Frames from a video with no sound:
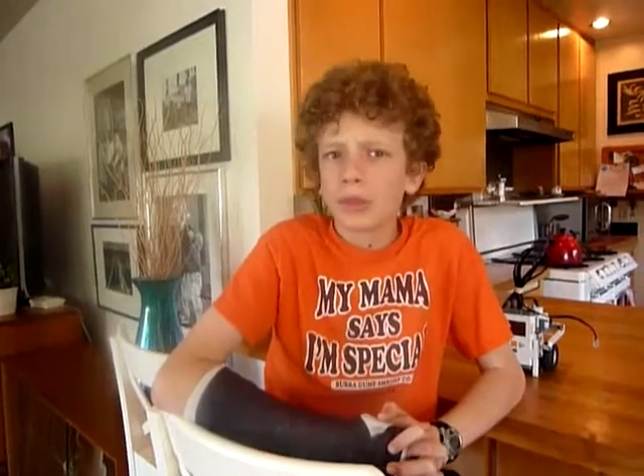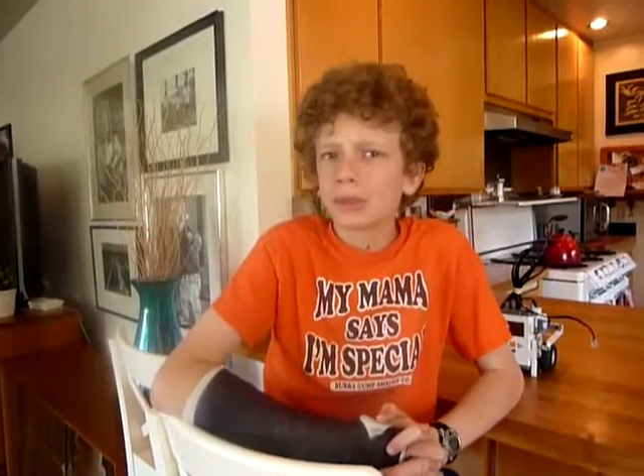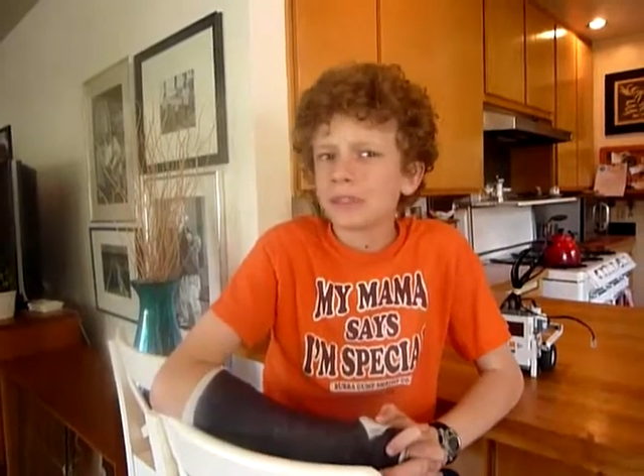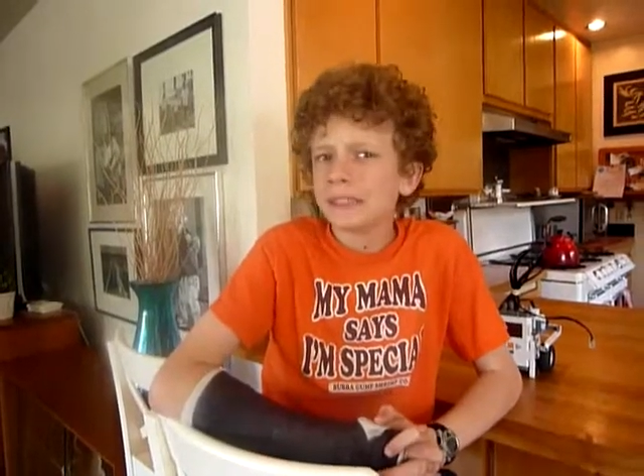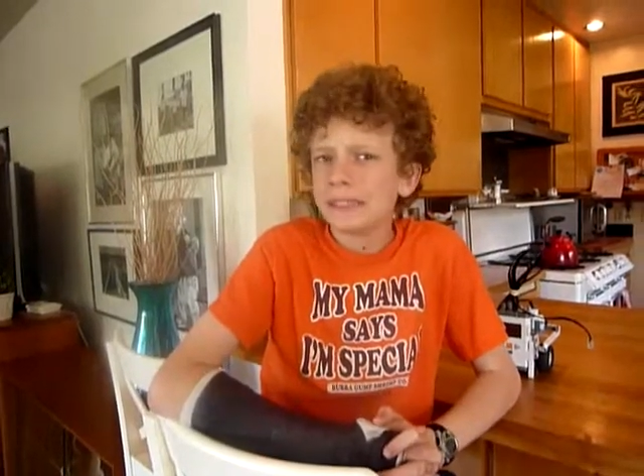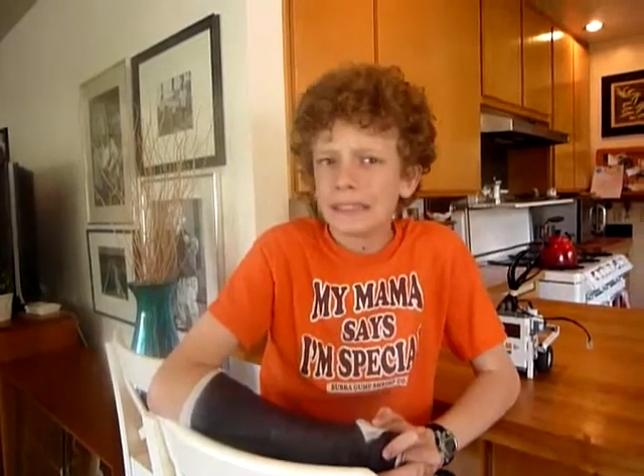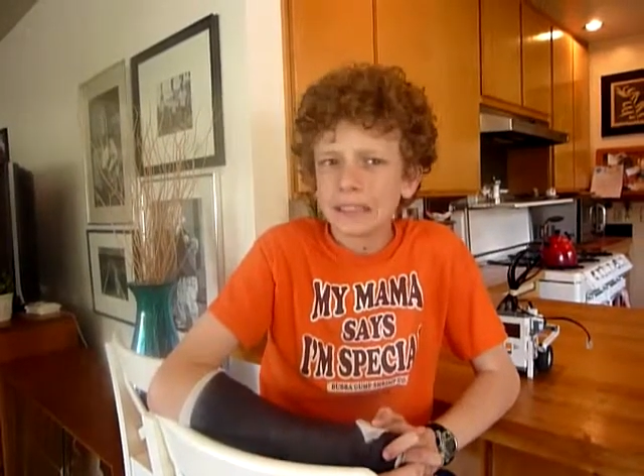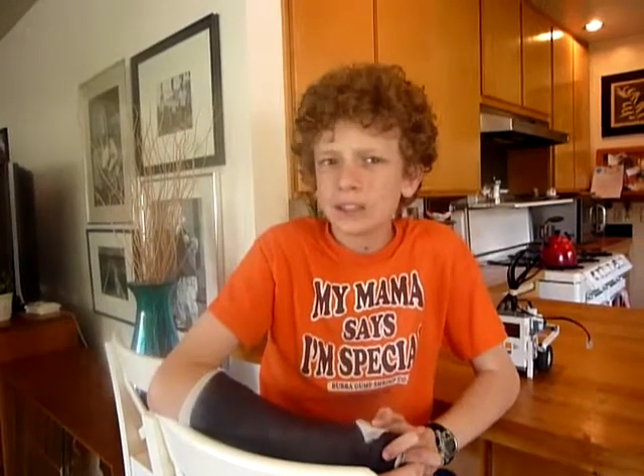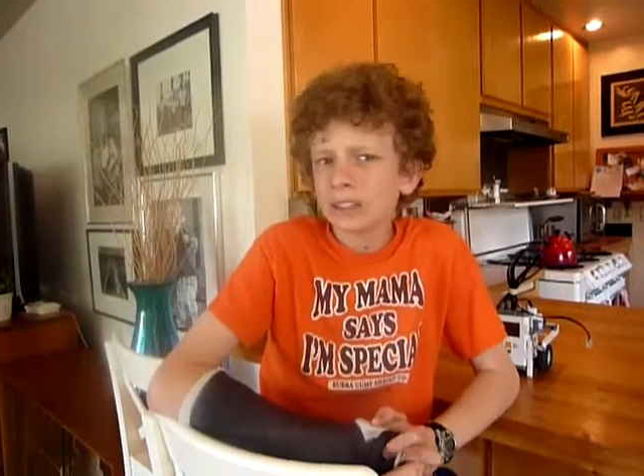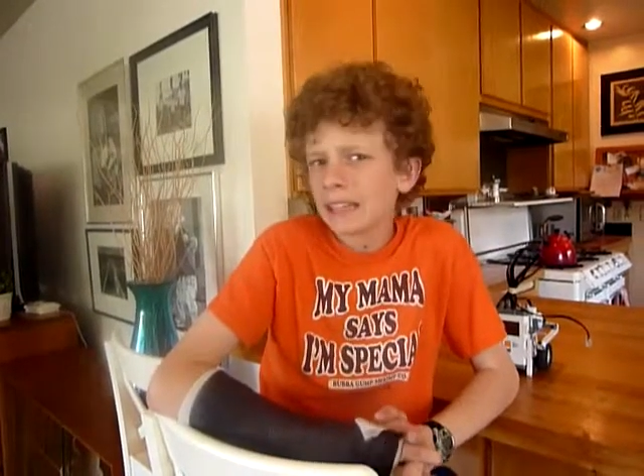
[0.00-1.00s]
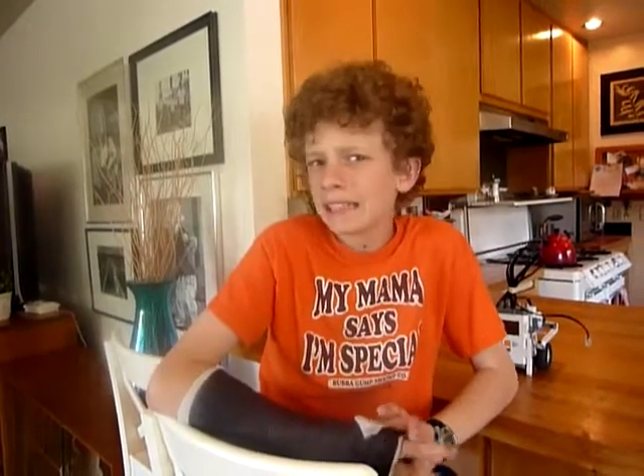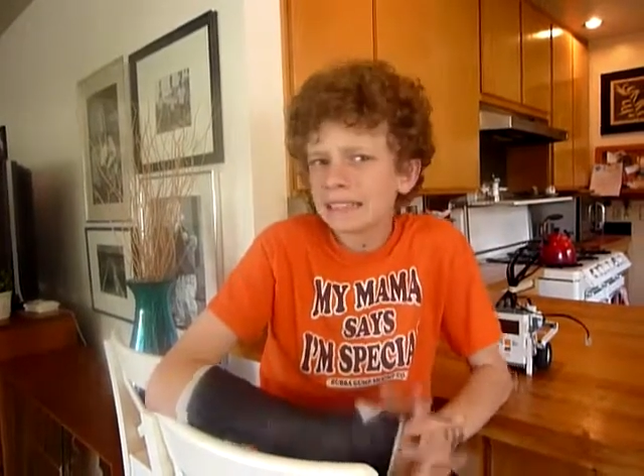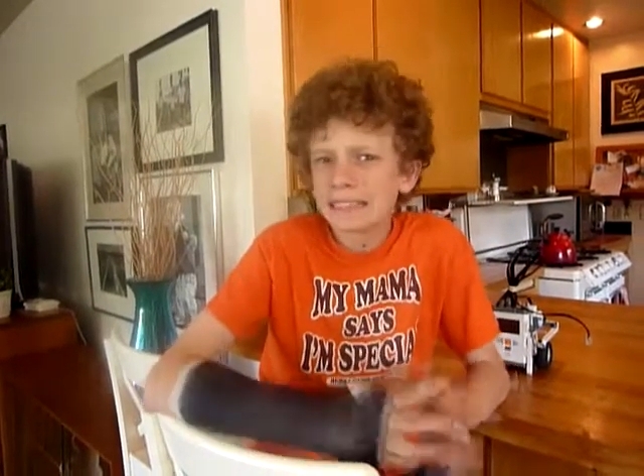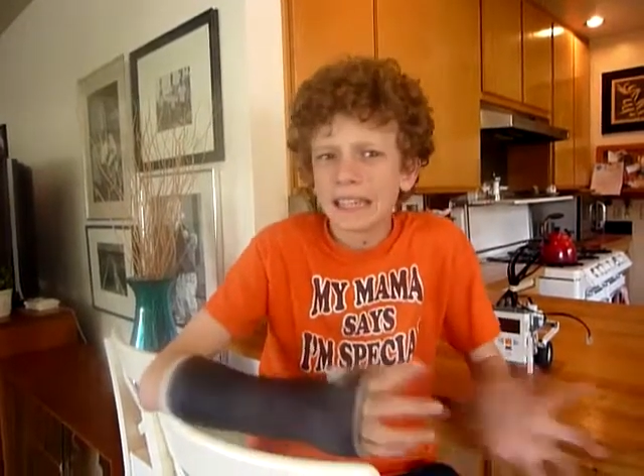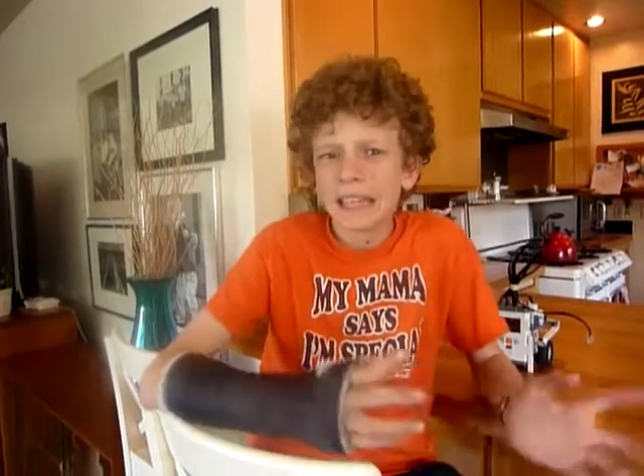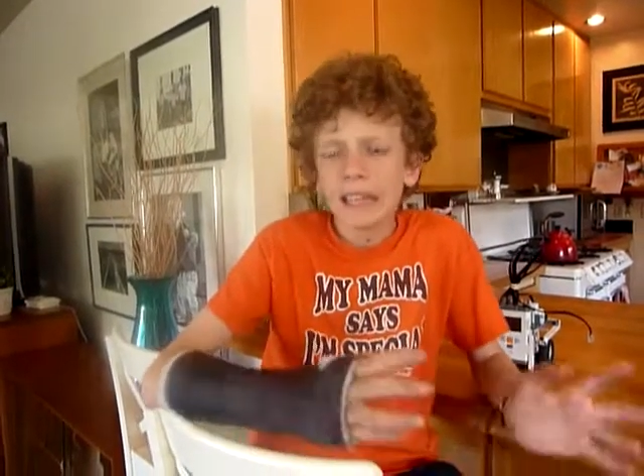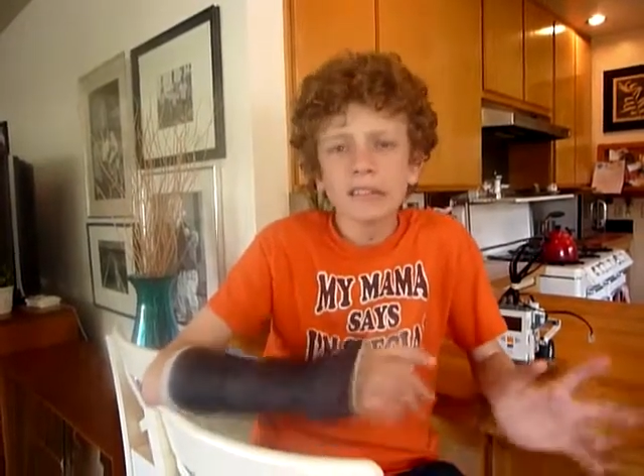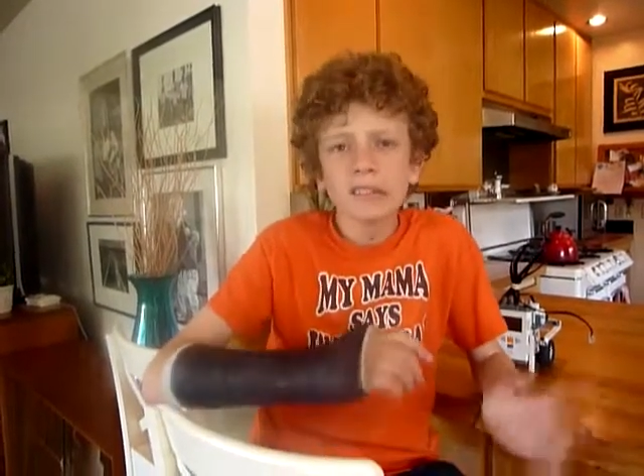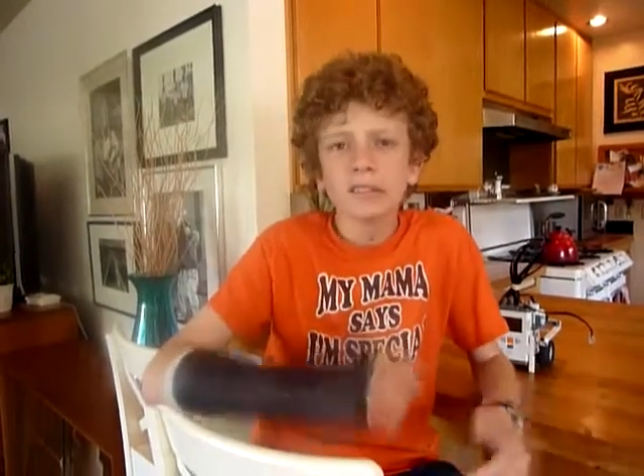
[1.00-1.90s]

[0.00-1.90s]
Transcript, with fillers: three years, I'd say.